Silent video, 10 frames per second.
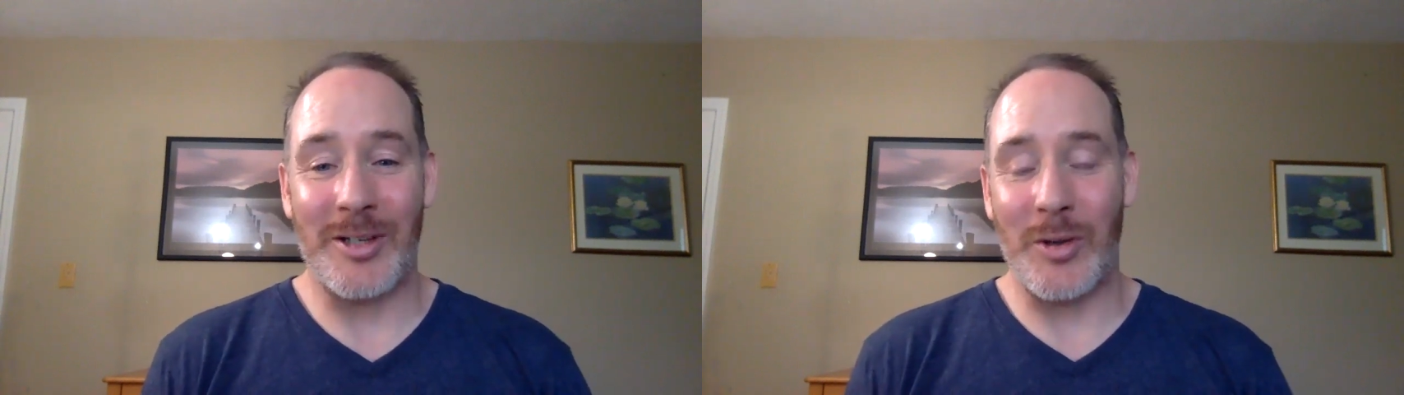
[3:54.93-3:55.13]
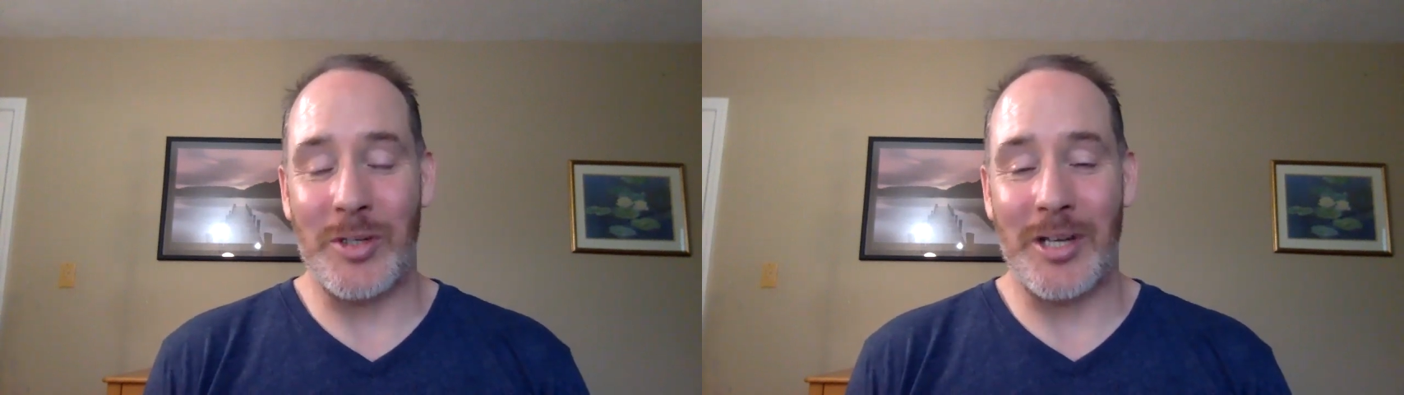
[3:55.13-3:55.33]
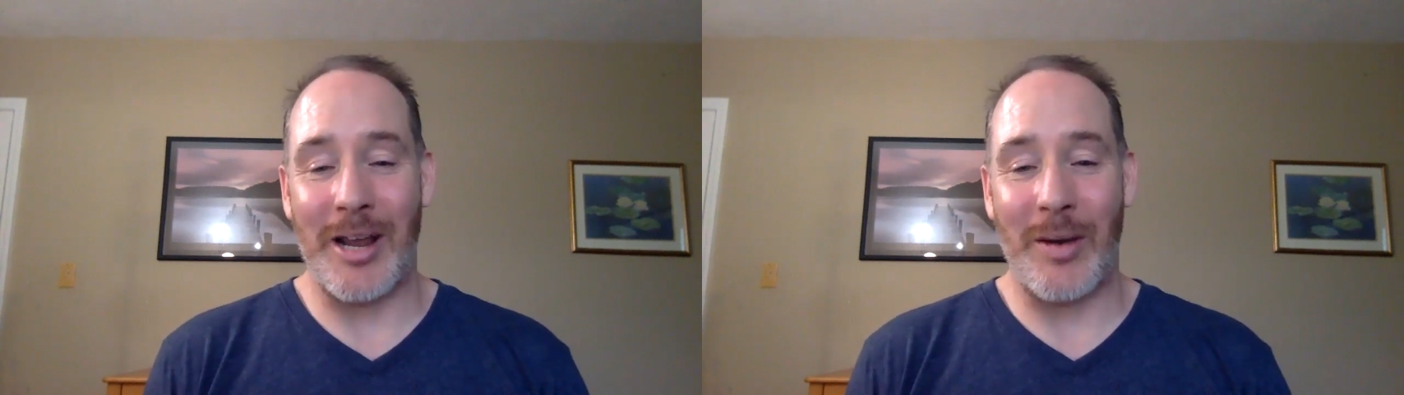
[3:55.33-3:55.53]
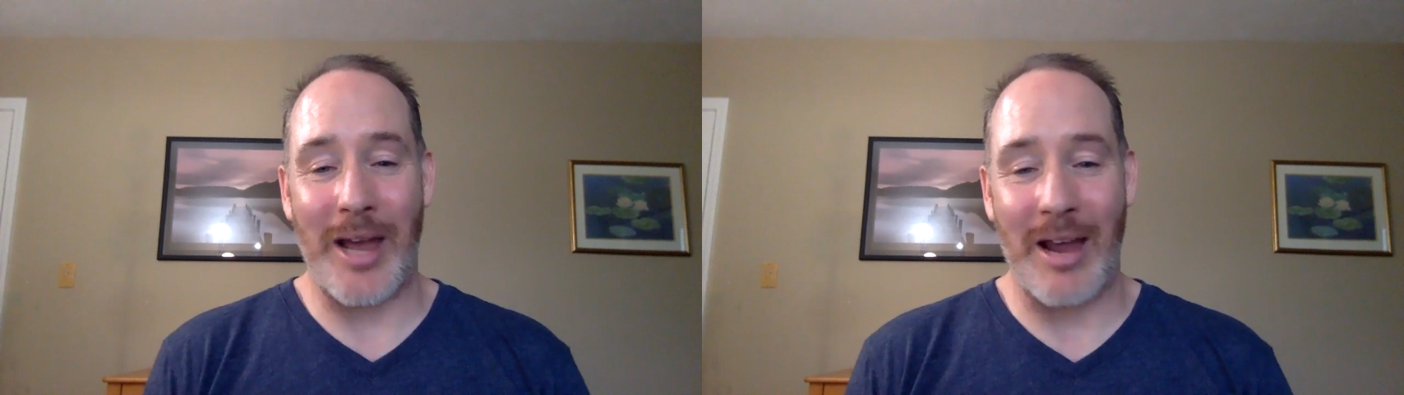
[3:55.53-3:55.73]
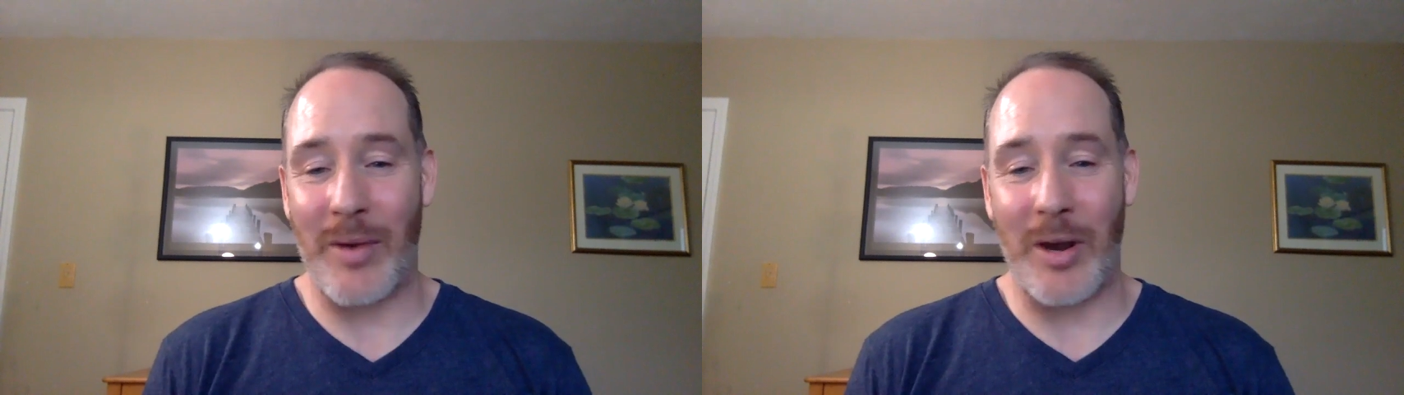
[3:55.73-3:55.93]
So today we
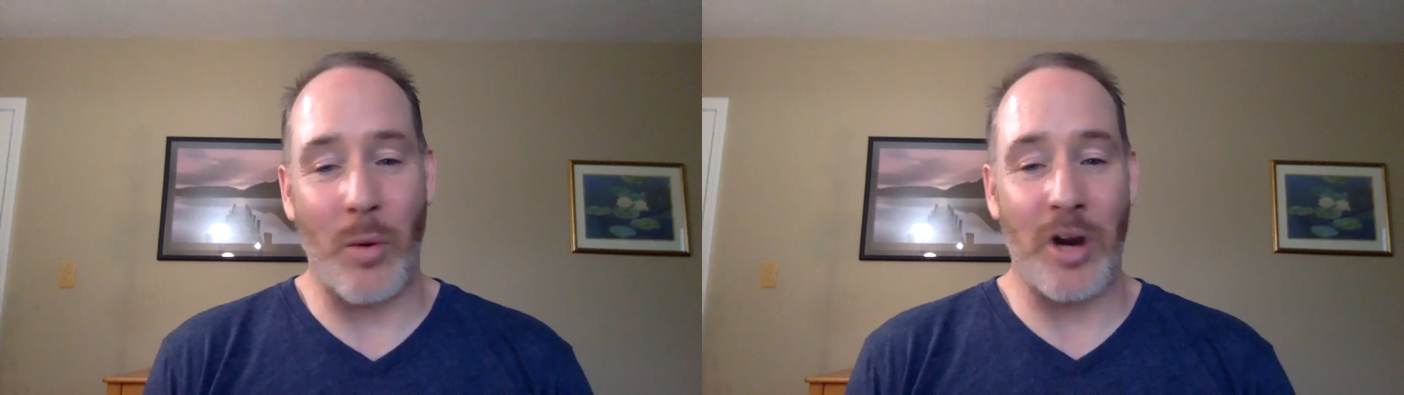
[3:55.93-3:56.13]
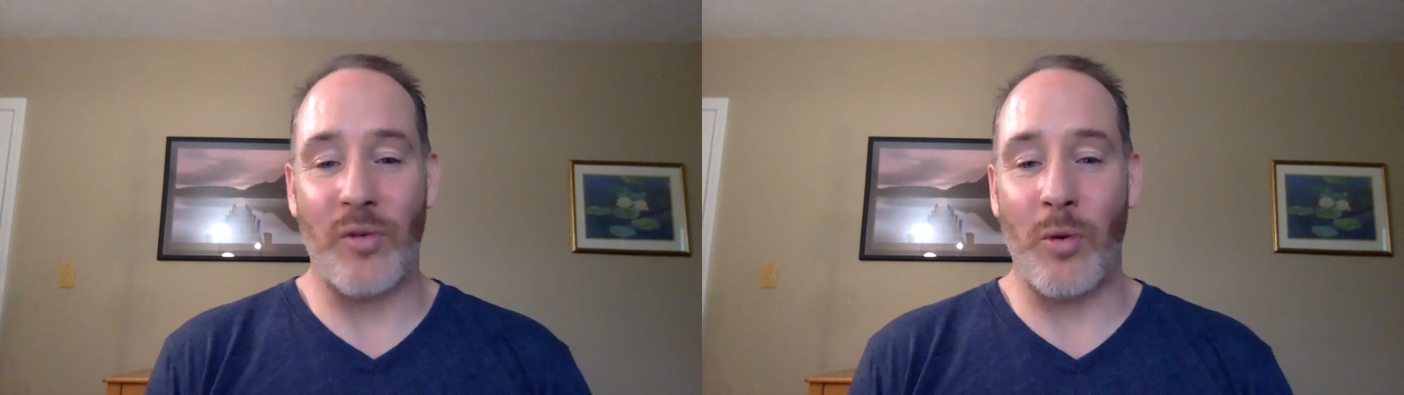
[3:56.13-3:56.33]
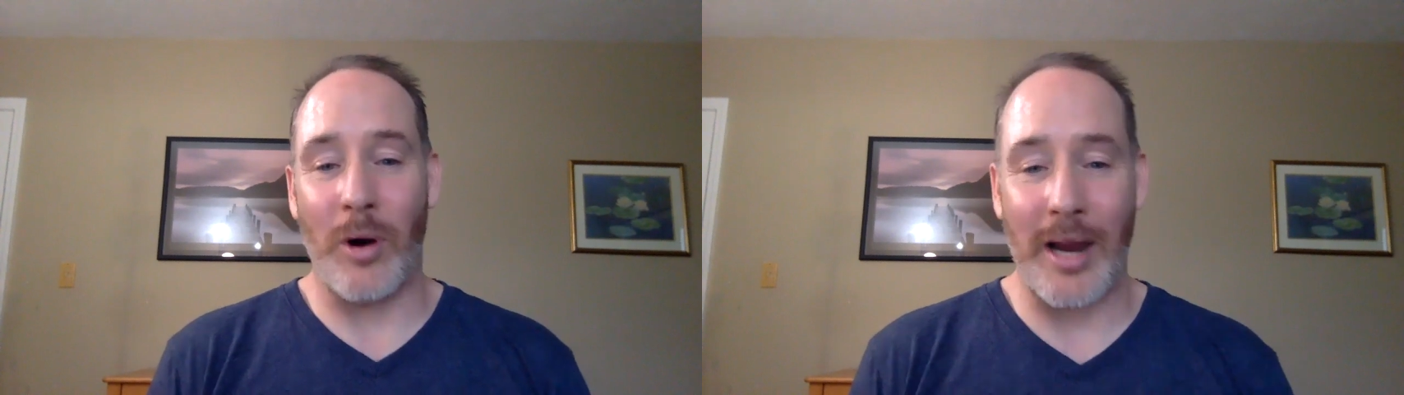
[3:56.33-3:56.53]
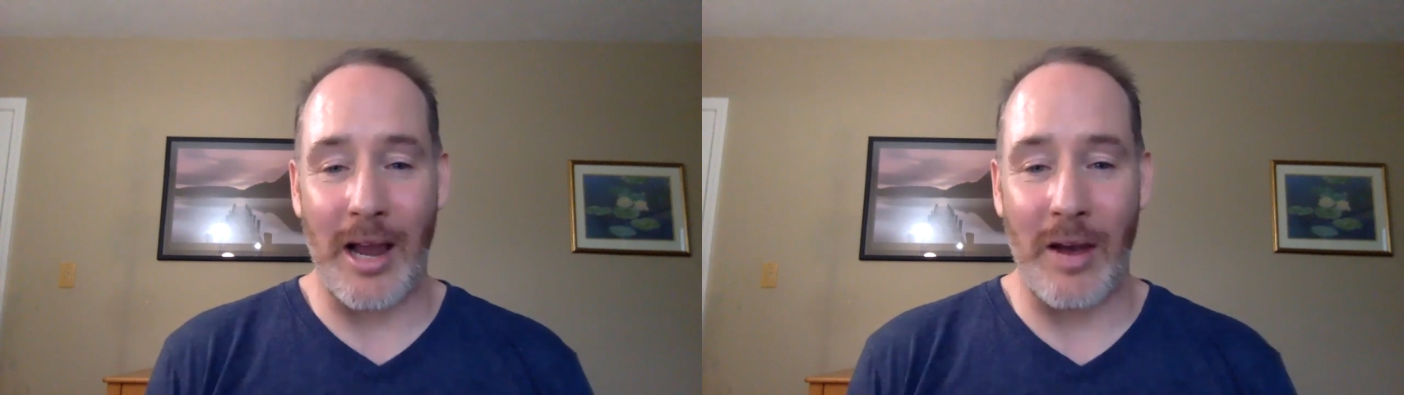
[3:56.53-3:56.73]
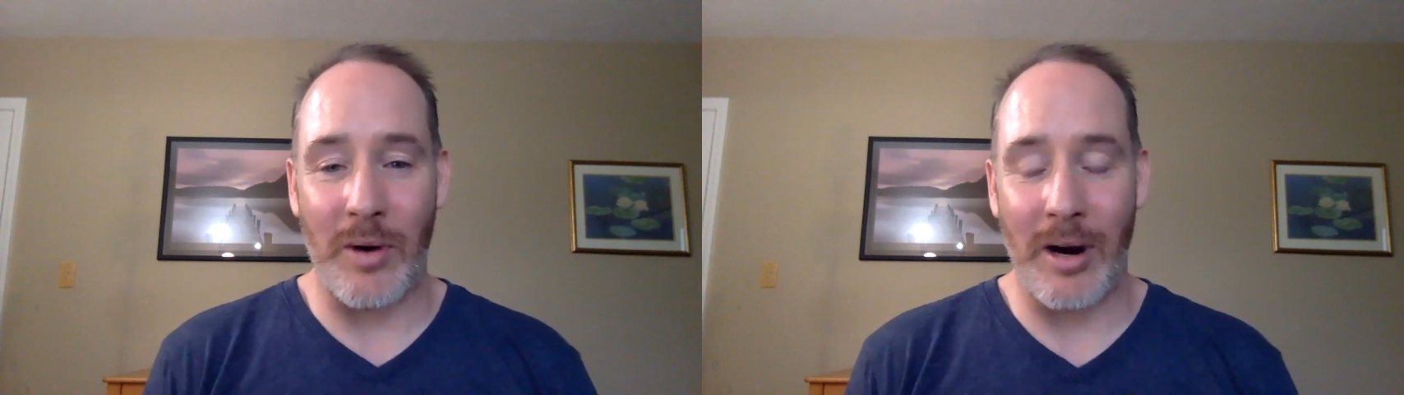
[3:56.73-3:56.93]
had a wonderful
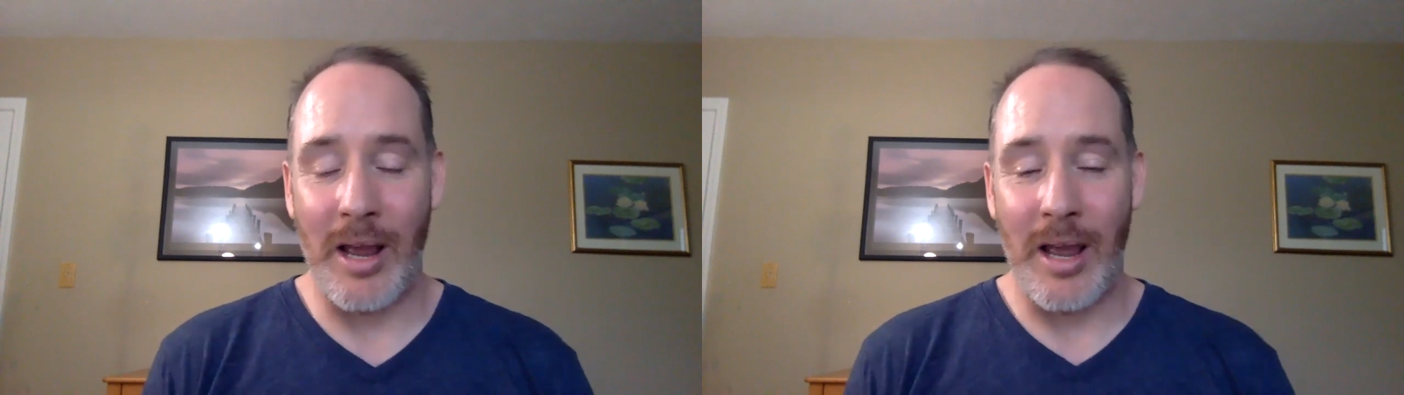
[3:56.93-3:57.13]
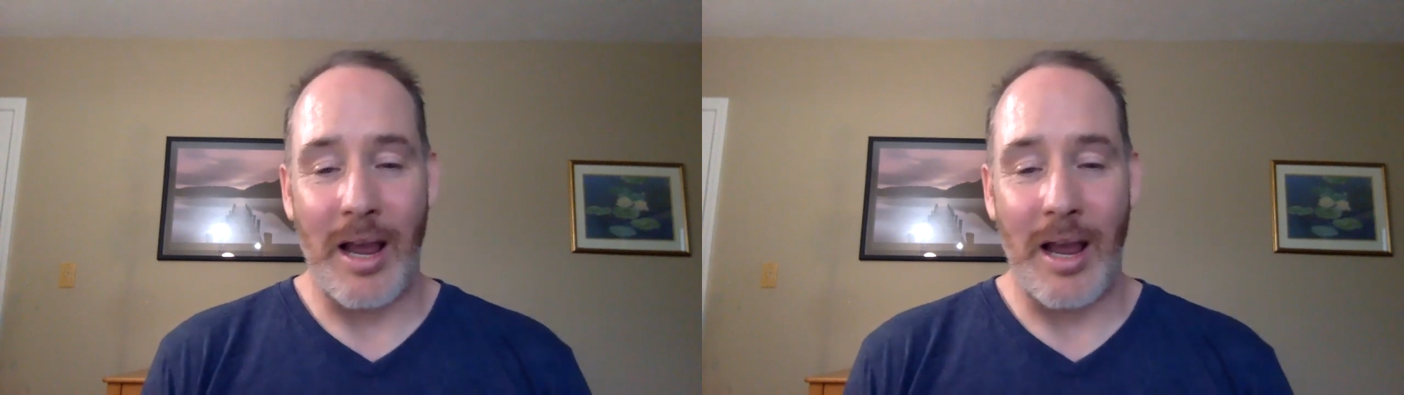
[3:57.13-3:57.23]
workout where